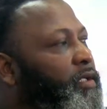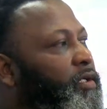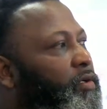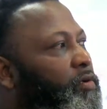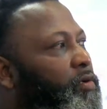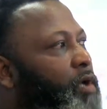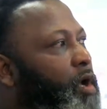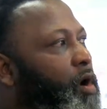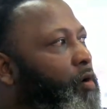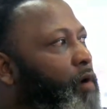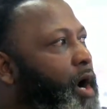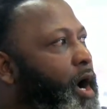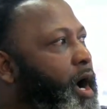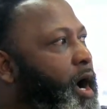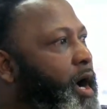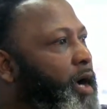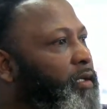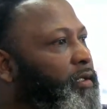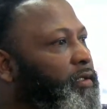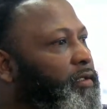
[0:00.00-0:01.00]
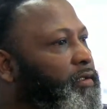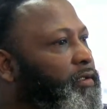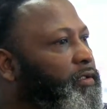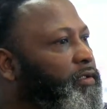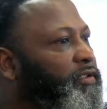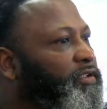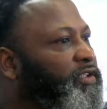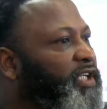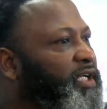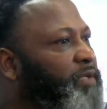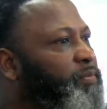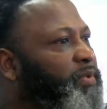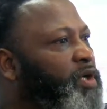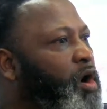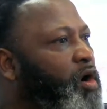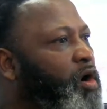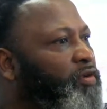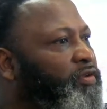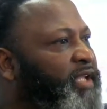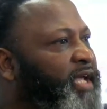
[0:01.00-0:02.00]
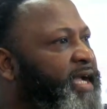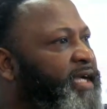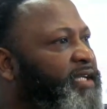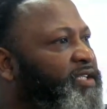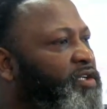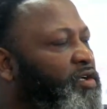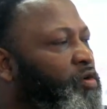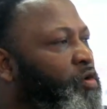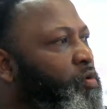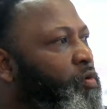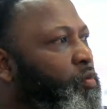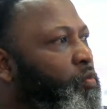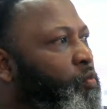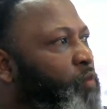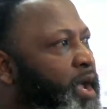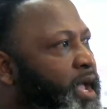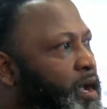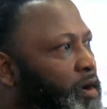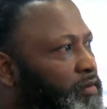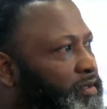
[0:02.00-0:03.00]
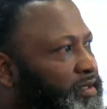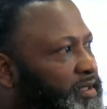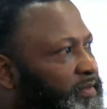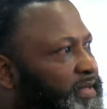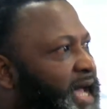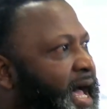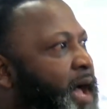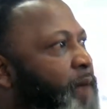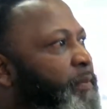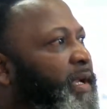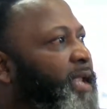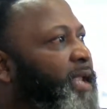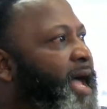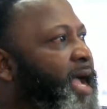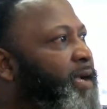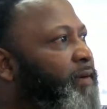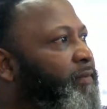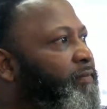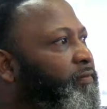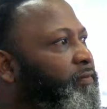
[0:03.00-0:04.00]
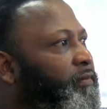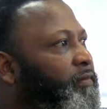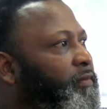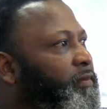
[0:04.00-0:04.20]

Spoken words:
You know, just because things are going well sometime in life,